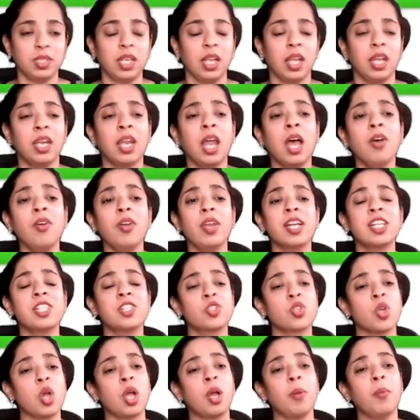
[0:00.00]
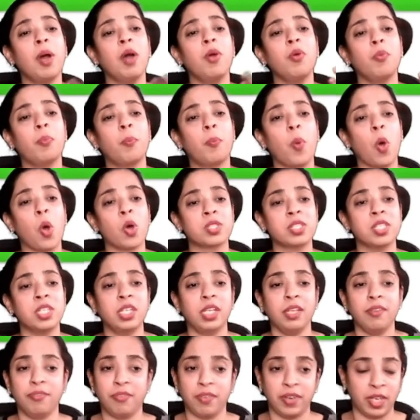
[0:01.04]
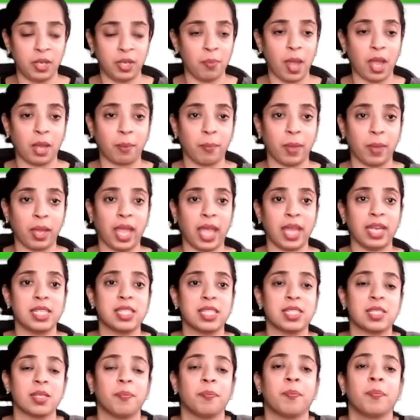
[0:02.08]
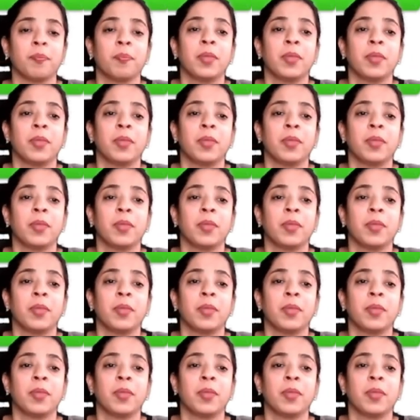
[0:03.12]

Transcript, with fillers: Now let's talk about positive feedback mechanism.